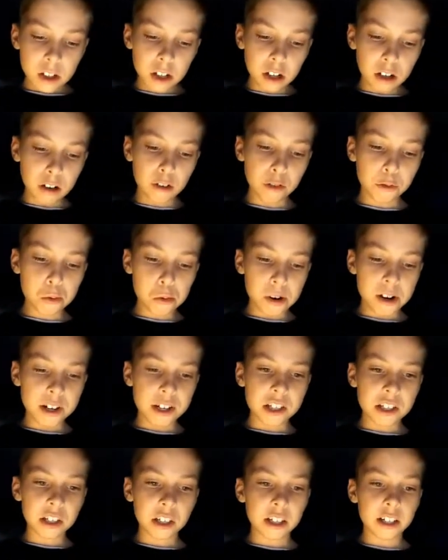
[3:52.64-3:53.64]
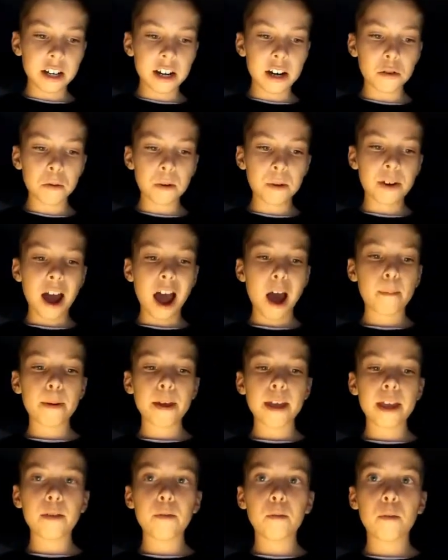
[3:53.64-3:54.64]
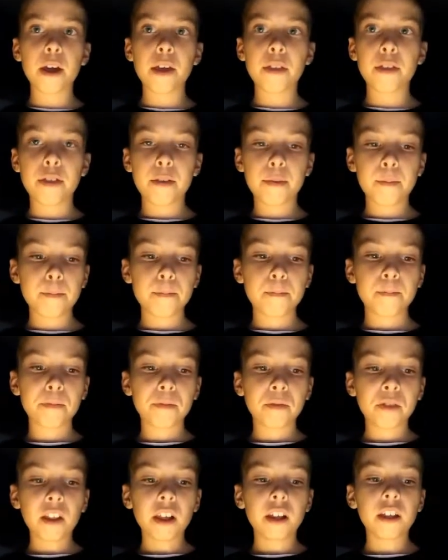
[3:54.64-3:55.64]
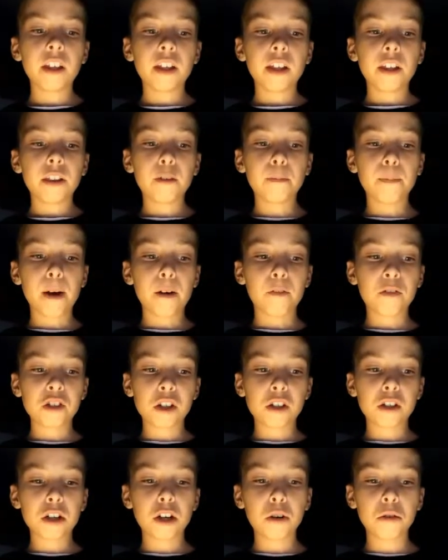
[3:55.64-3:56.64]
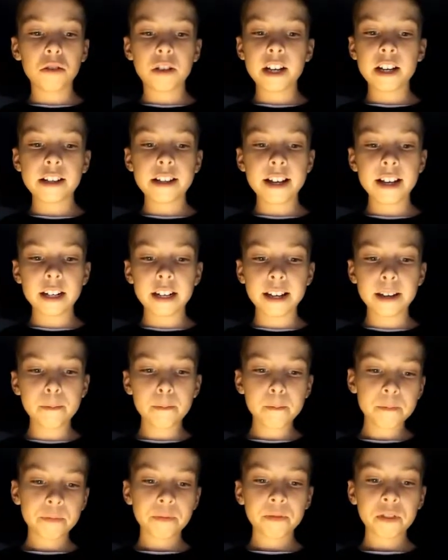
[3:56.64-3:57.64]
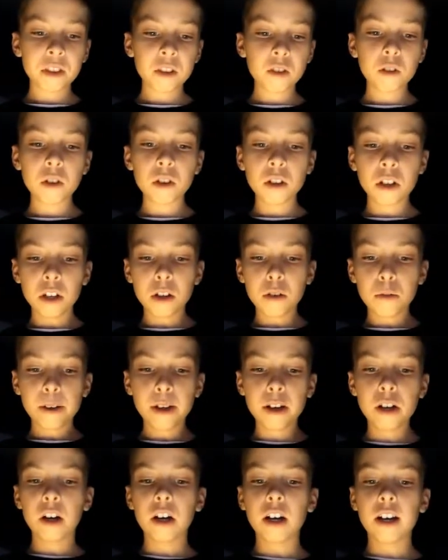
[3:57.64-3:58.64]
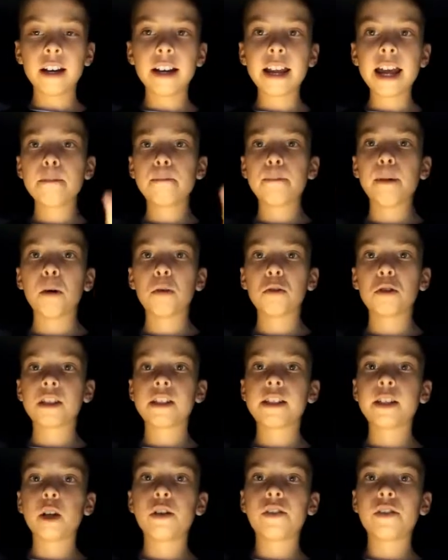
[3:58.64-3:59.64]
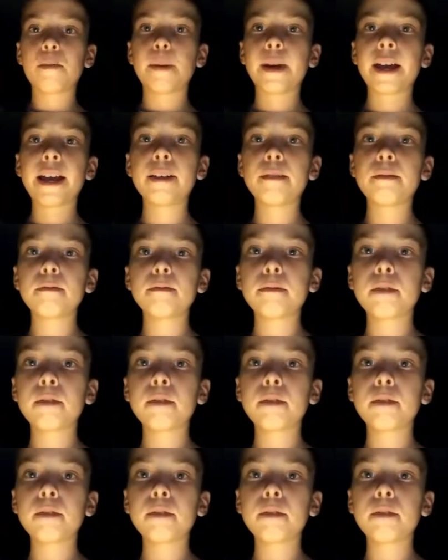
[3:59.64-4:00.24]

After we decided we were happy with the Balthasar gold detailing, we got our lead belt to silver paint,